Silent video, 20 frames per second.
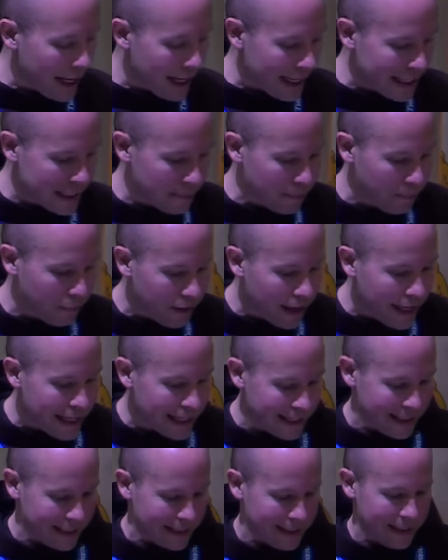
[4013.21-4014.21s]
its
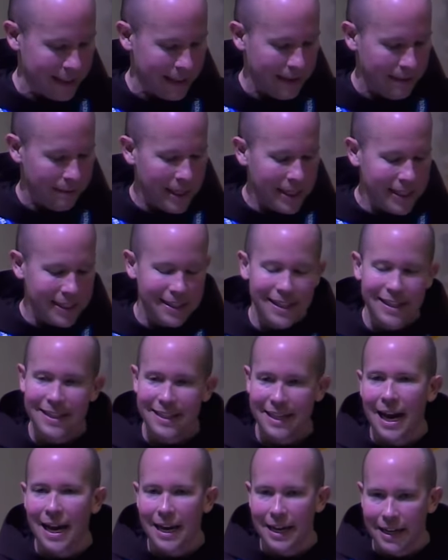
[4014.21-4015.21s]
place in
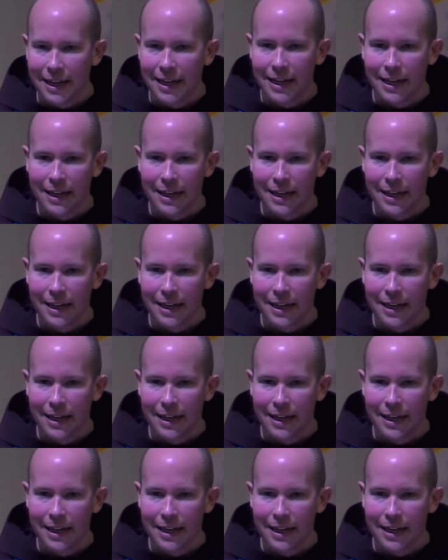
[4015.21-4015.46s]
society.